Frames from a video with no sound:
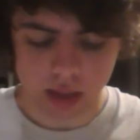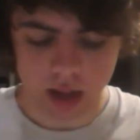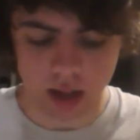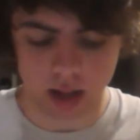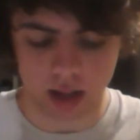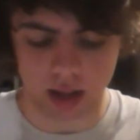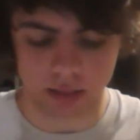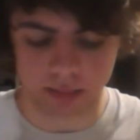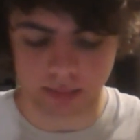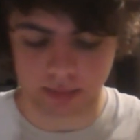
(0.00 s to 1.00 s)

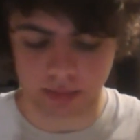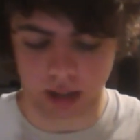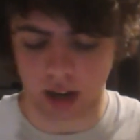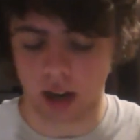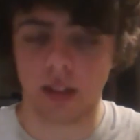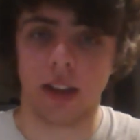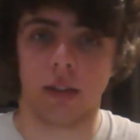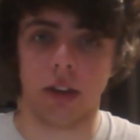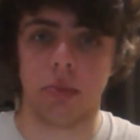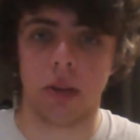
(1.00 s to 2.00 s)
And I like the
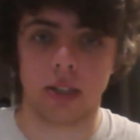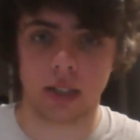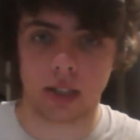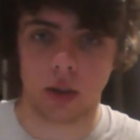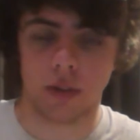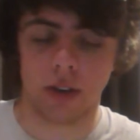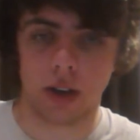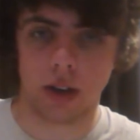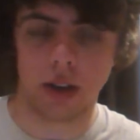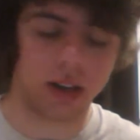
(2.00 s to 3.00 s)
increased ballistic skill from
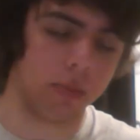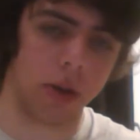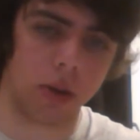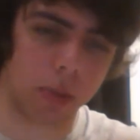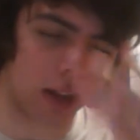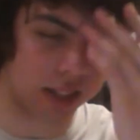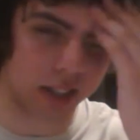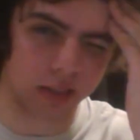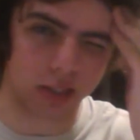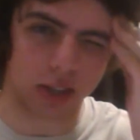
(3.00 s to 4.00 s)
Knight Commander
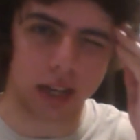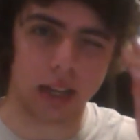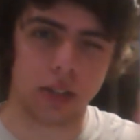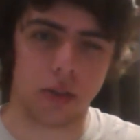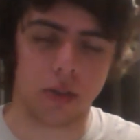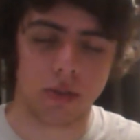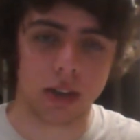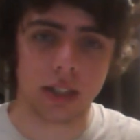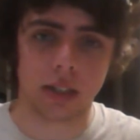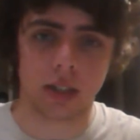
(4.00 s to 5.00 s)
Pask, so he hits on
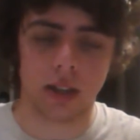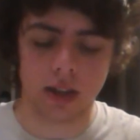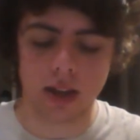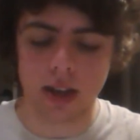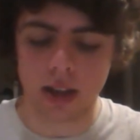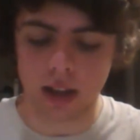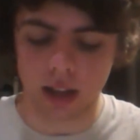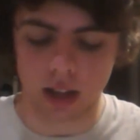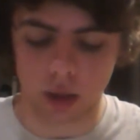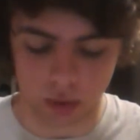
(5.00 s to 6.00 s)
threes
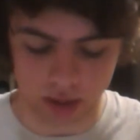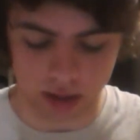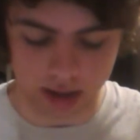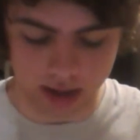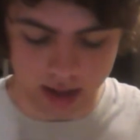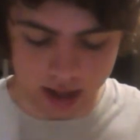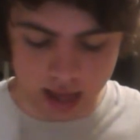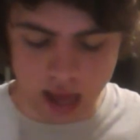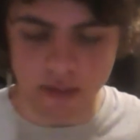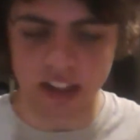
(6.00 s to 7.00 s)
with a
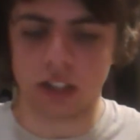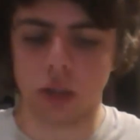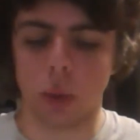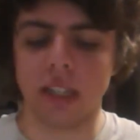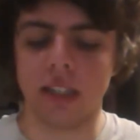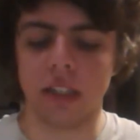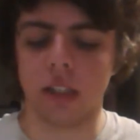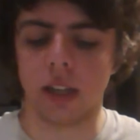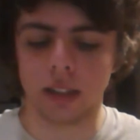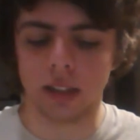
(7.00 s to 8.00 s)
heavy
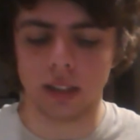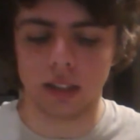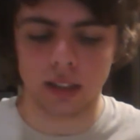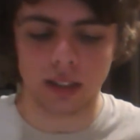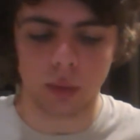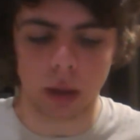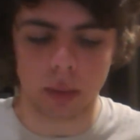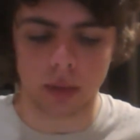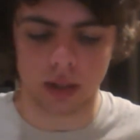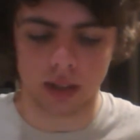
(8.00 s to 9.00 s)
20
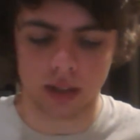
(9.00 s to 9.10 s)
weapon.